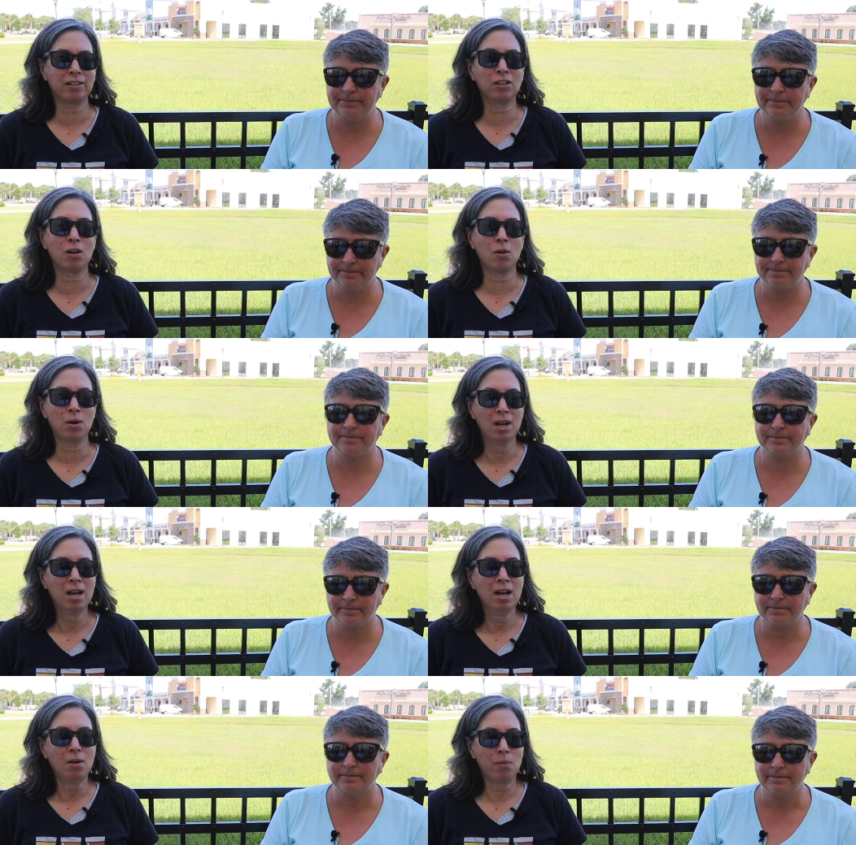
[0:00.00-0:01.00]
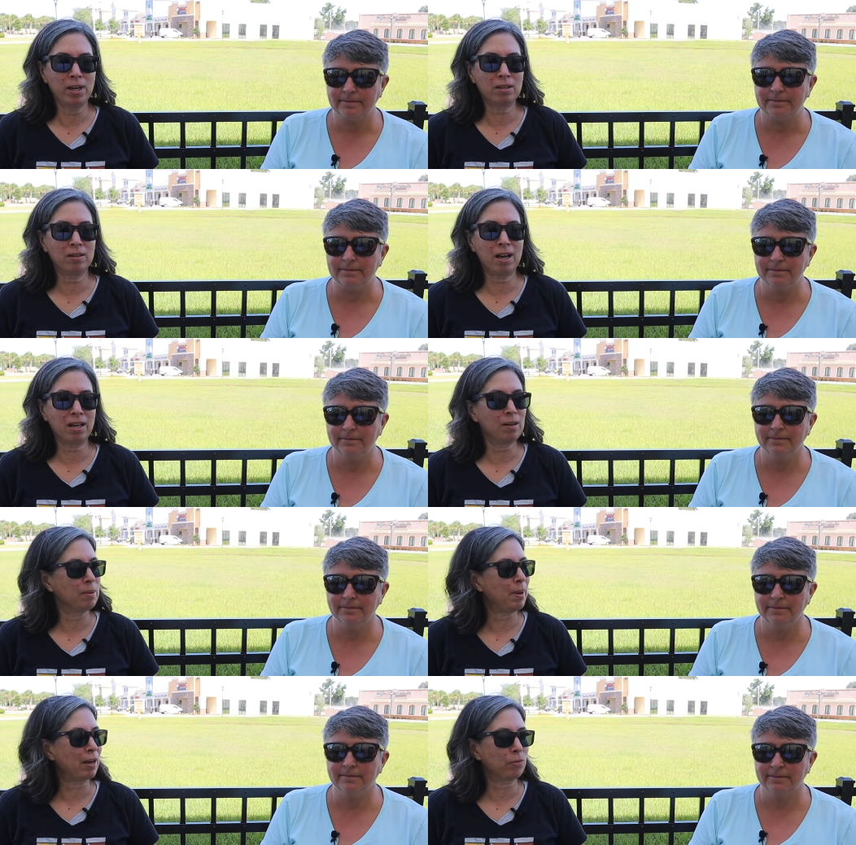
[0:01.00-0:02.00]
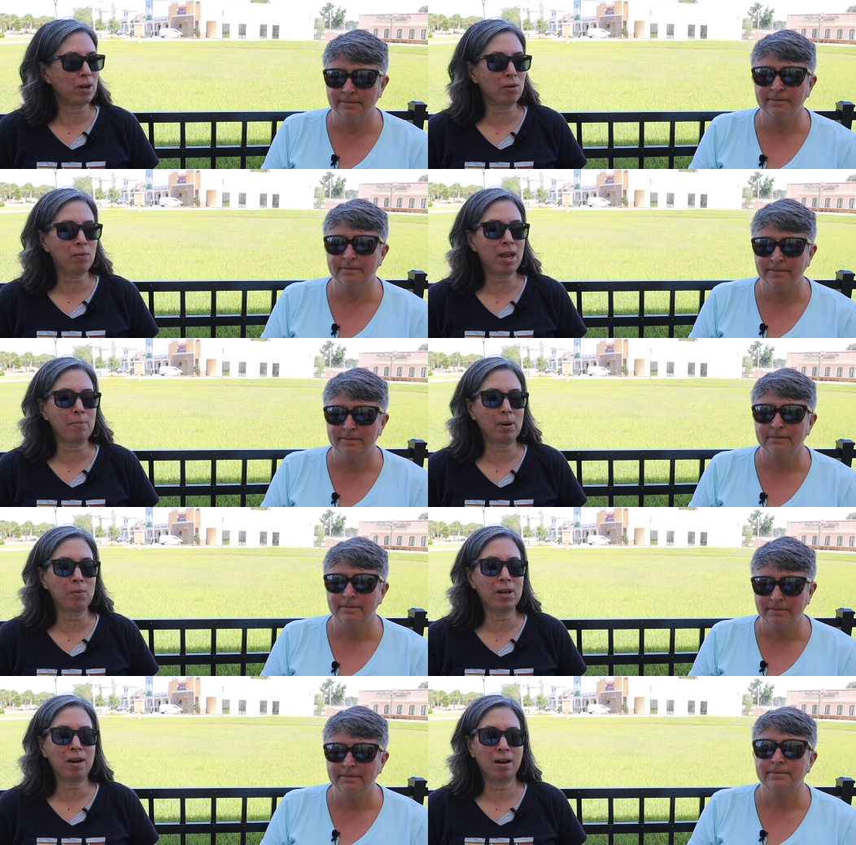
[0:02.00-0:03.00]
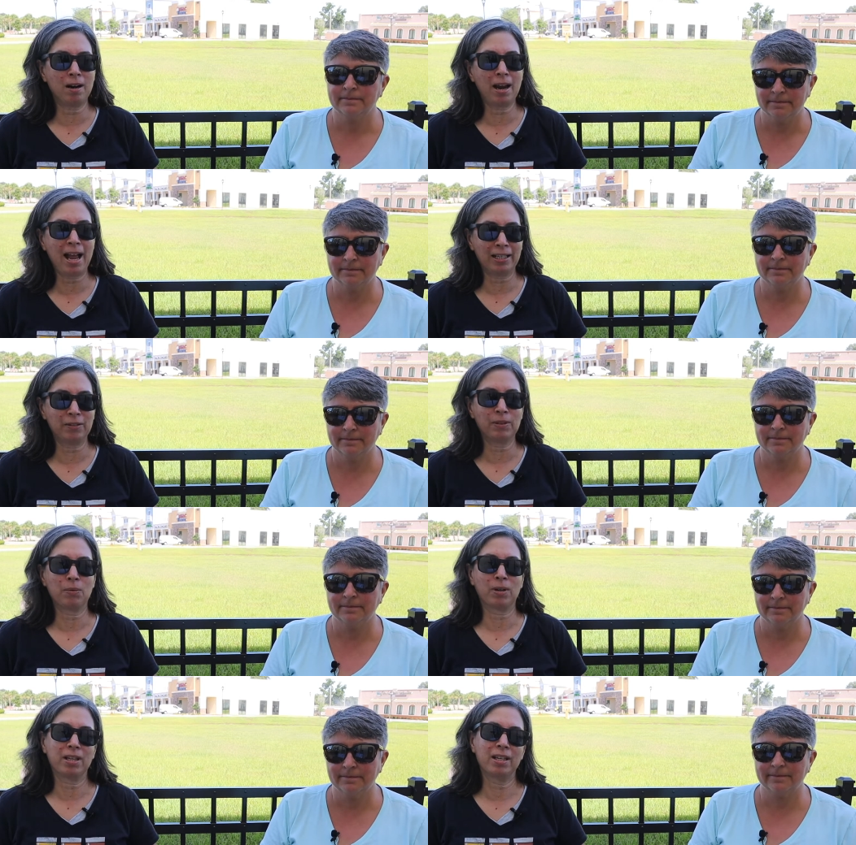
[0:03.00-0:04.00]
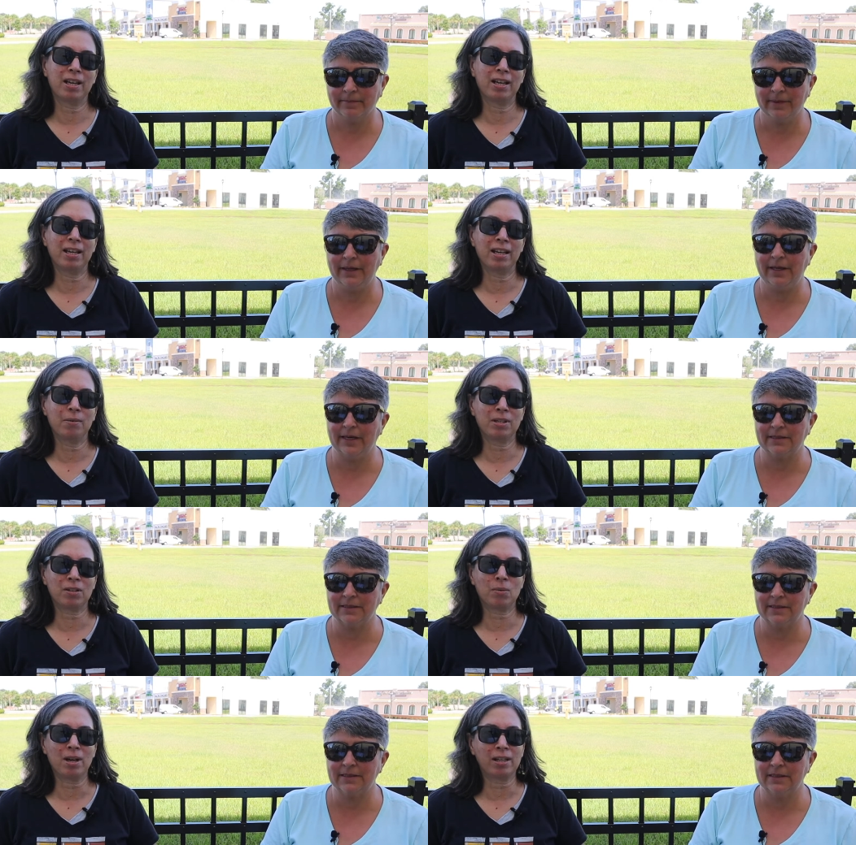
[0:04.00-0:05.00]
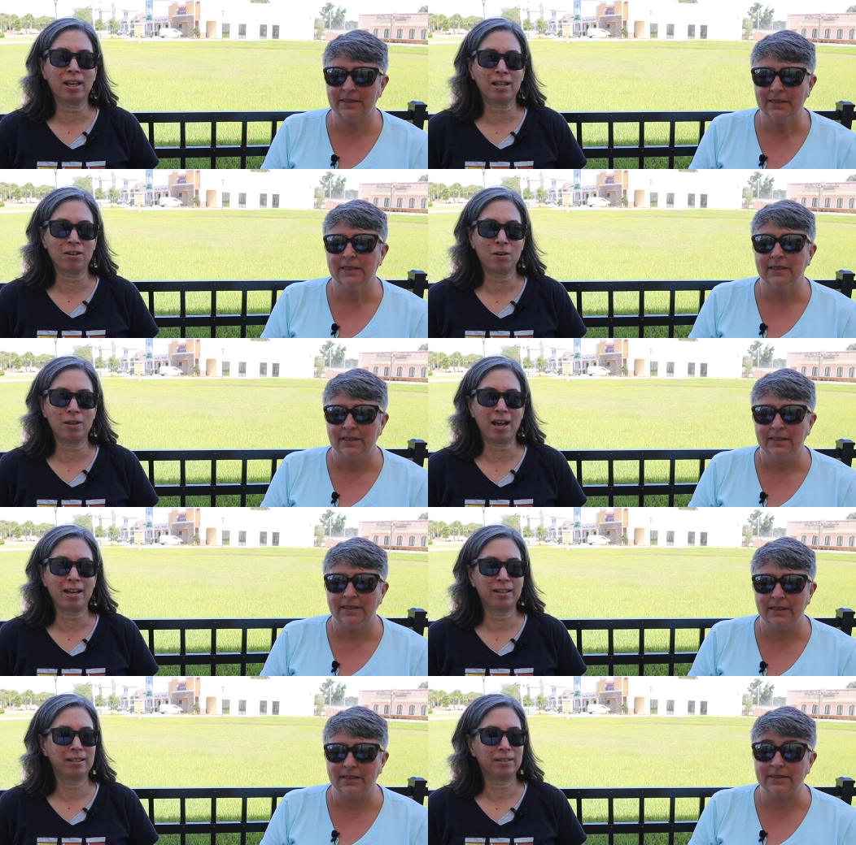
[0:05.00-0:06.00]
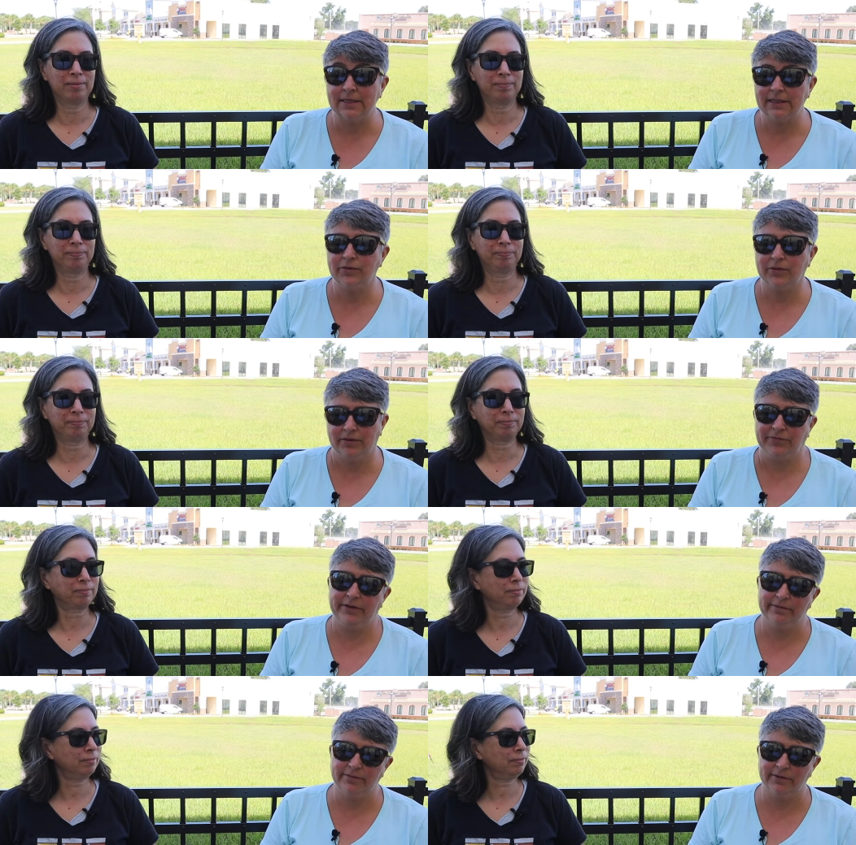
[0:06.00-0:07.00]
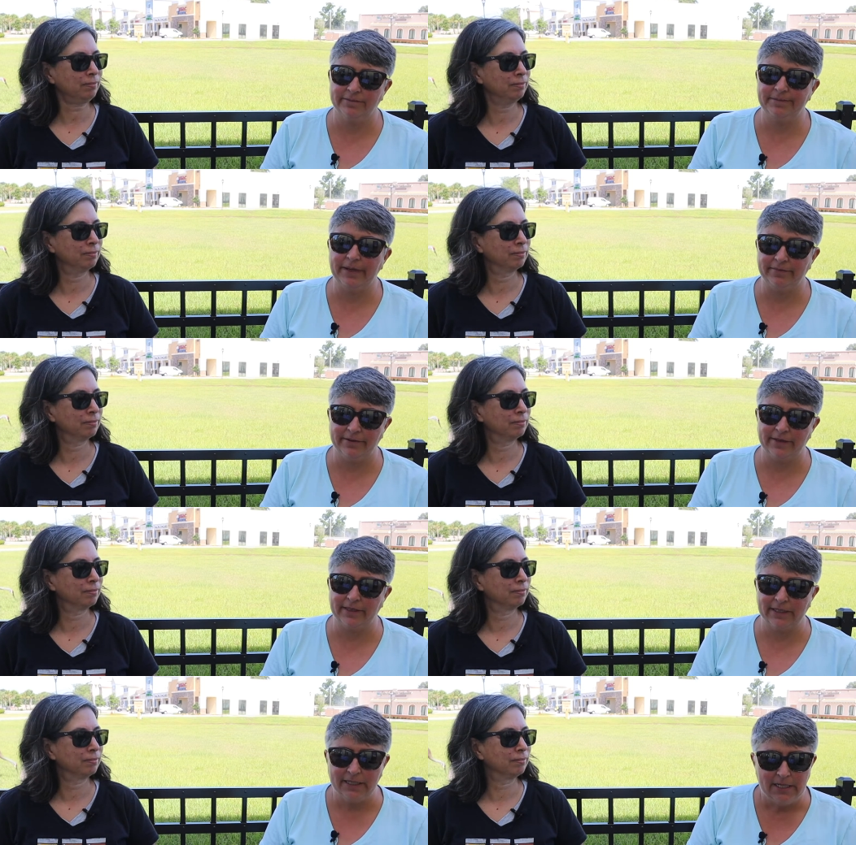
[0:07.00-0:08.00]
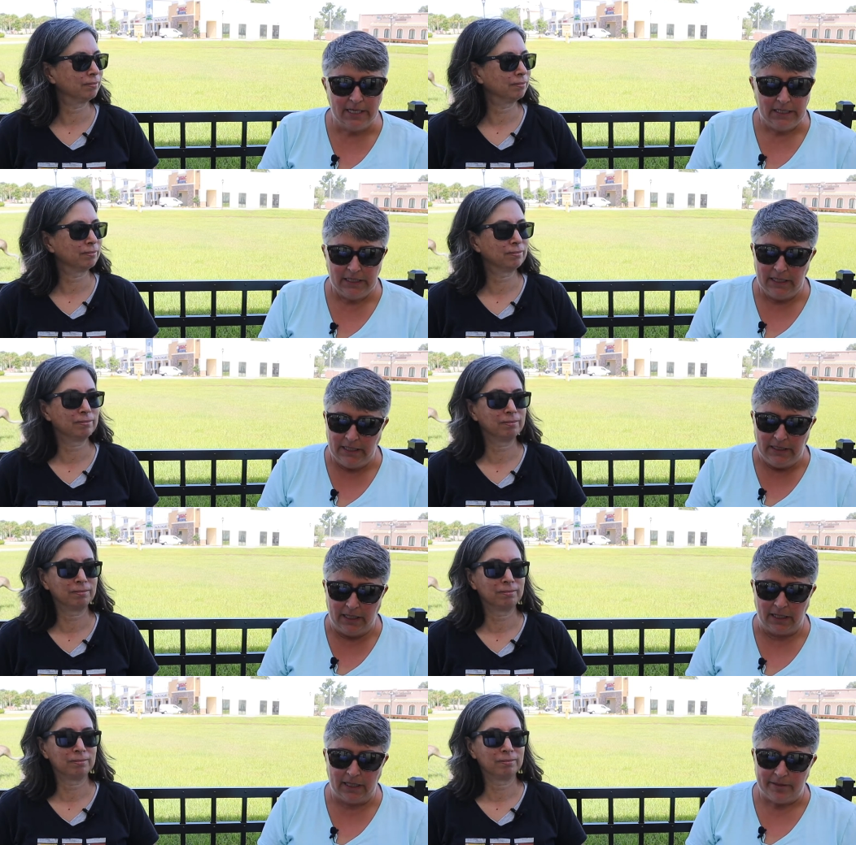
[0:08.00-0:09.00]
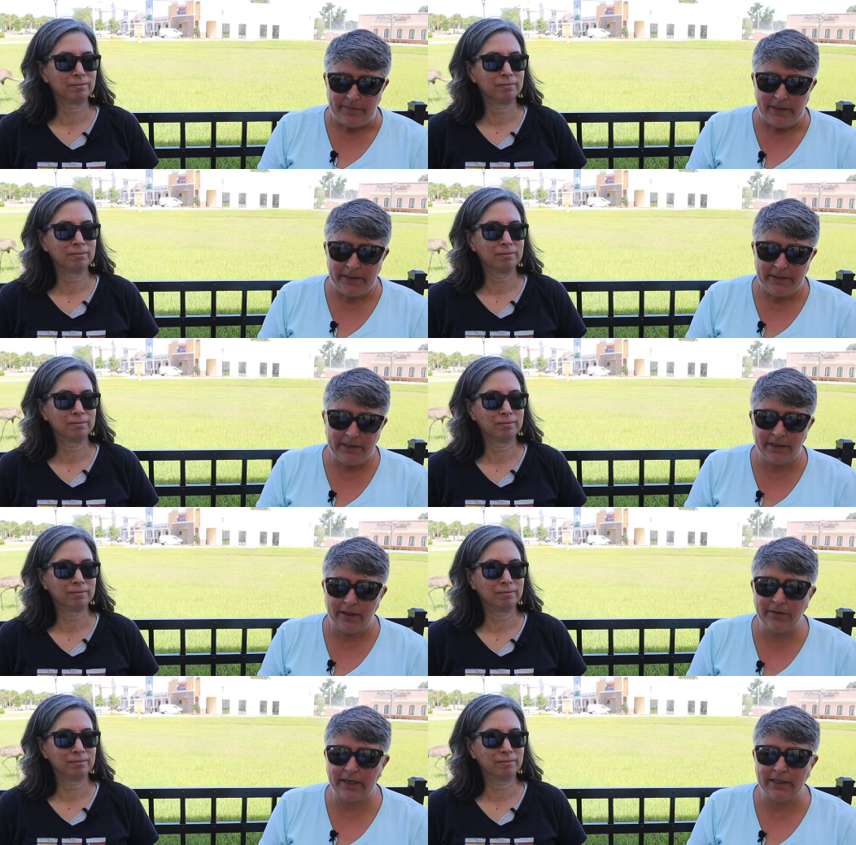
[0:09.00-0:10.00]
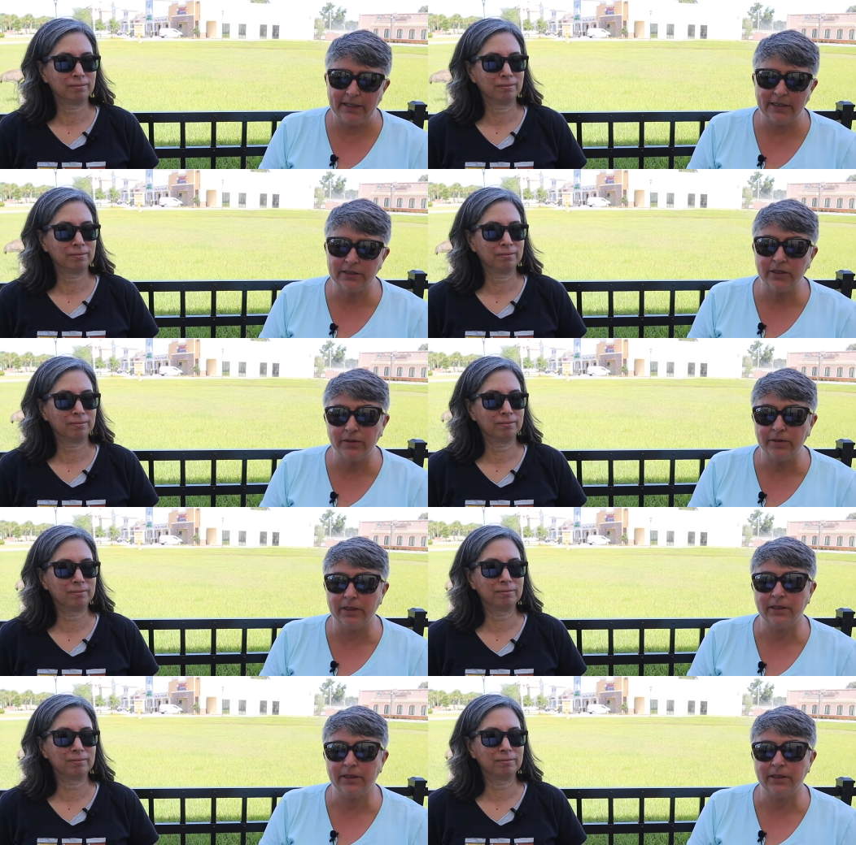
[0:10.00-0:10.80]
Speaker 1: so wings are not going to be back right away, but we are actively working on it. Yes. I just wanted to let you know that.
Speaker 2: Yes, thank you, COVID, for everything. Um, okay, so